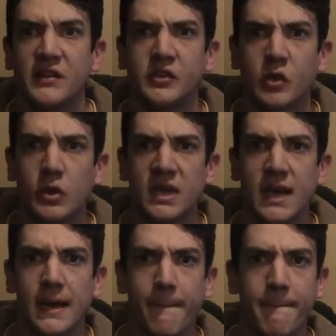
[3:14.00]
So
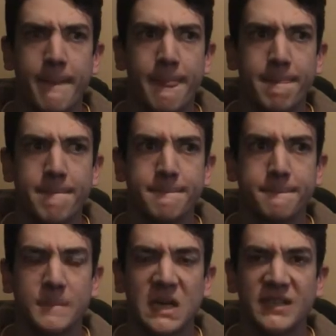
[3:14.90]
yeah,
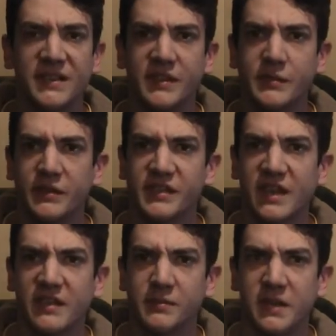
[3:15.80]
this once
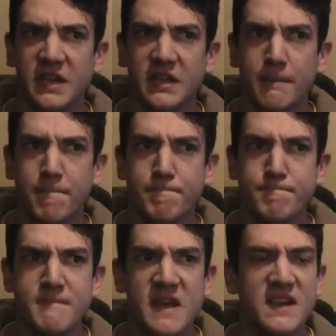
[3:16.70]
again has been an
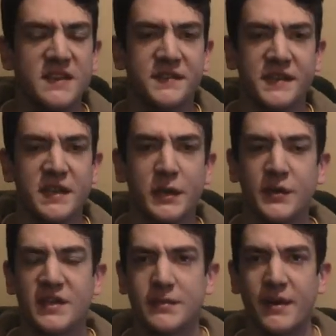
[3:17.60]
amazing
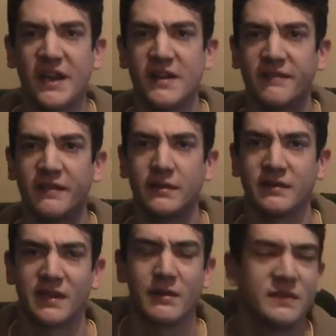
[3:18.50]
look into my life and
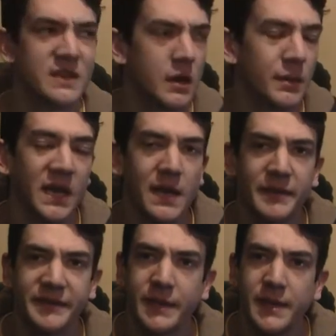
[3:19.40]
at how terrible I am
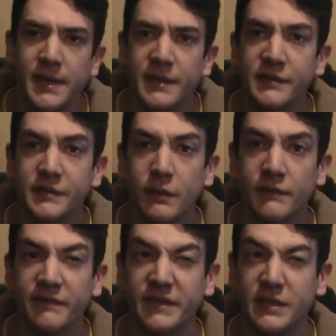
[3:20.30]
at this whole
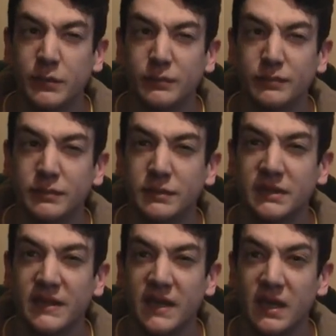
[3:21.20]
video
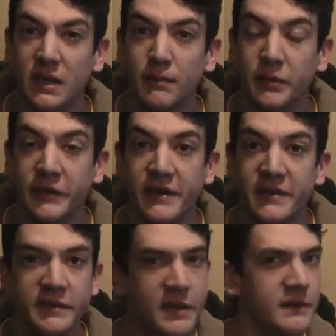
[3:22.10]
thinging. But I
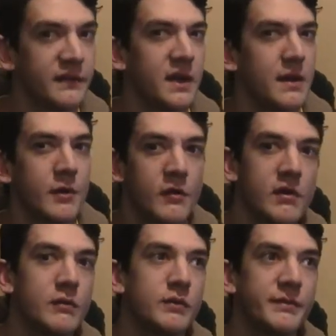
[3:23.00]
did carry the camera
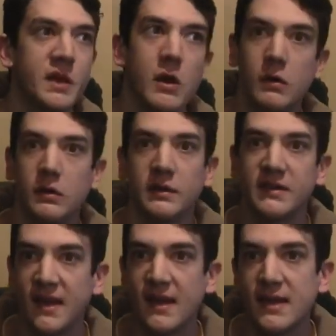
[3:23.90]
around with me all
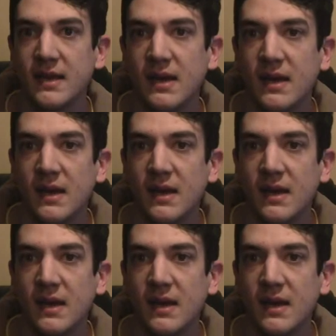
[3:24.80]
day